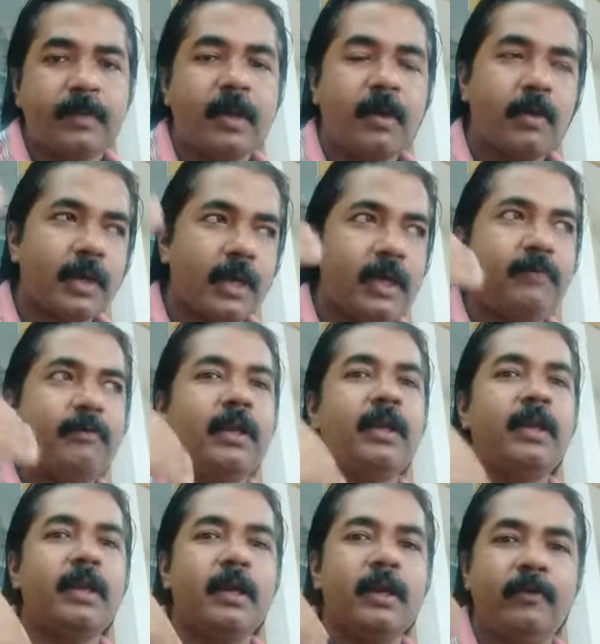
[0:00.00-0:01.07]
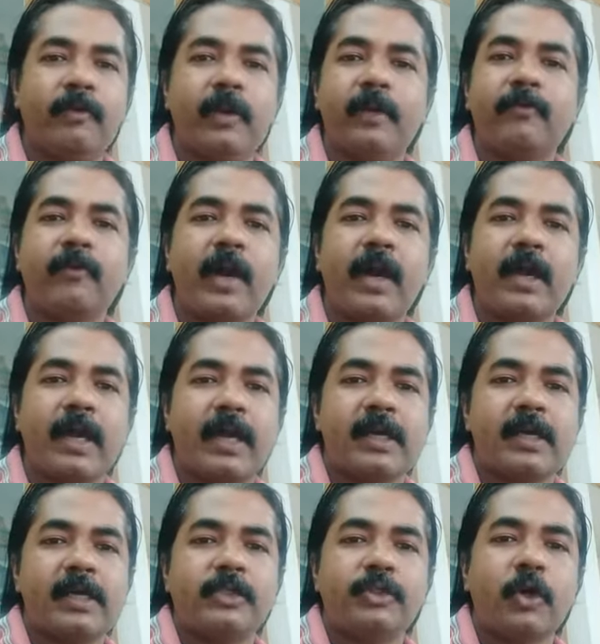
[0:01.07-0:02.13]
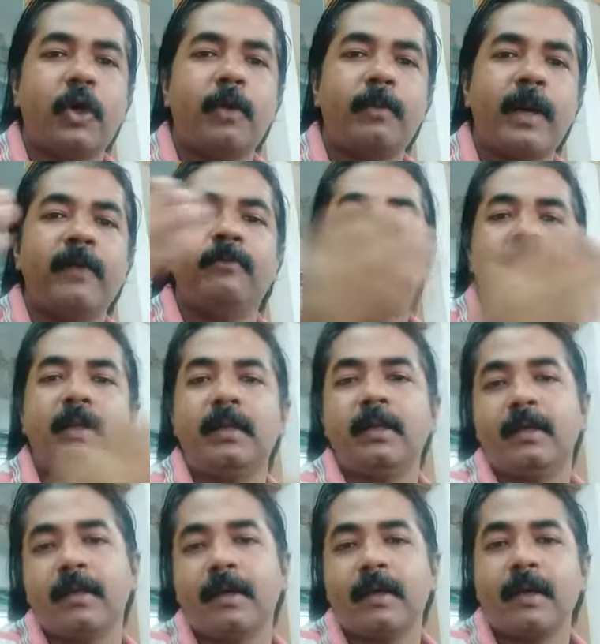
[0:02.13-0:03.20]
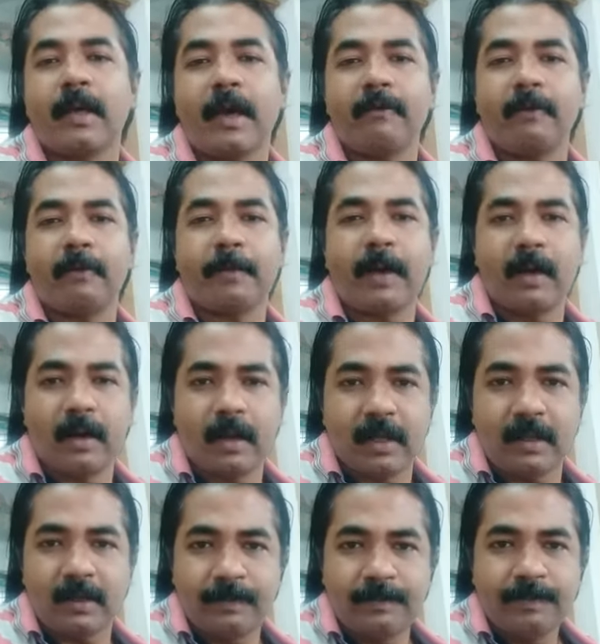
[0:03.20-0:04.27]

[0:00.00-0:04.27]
Okay, even if I get a job, I will have a party.